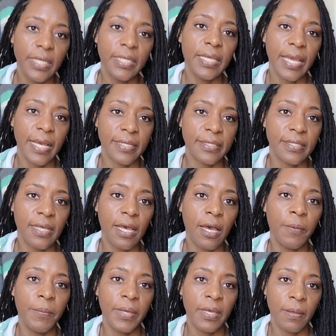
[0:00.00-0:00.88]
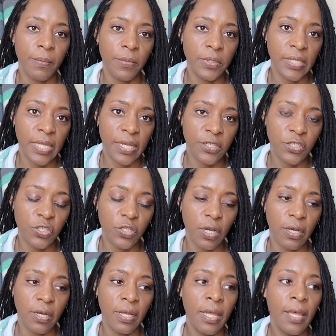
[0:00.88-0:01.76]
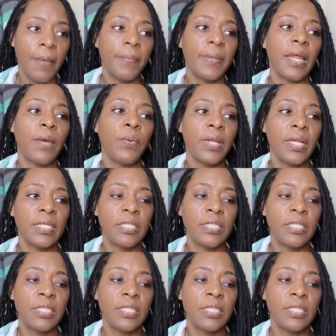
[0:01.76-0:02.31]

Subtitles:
Yes, I'll make a mosaic shawl, but I want